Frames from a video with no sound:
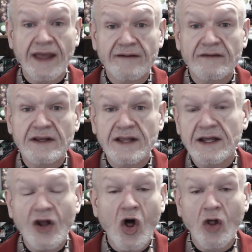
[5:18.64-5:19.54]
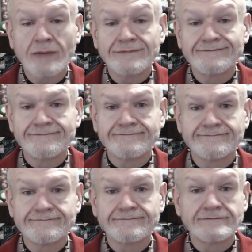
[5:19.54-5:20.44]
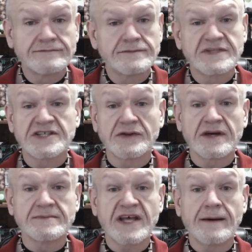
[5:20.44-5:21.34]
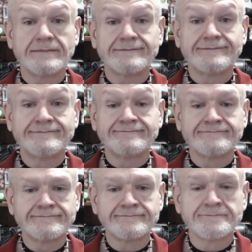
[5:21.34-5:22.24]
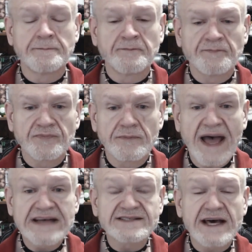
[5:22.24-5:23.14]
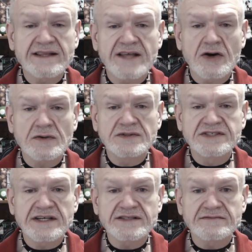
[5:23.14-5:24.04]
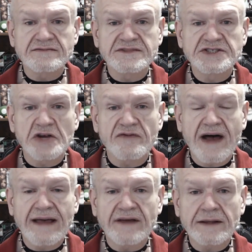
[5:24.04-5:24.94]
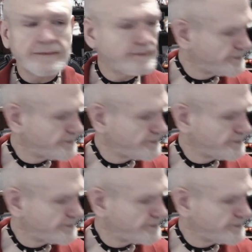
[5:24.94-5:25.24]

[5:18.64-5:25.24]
Everything at all. So thumbs up. Past that though, just surviving.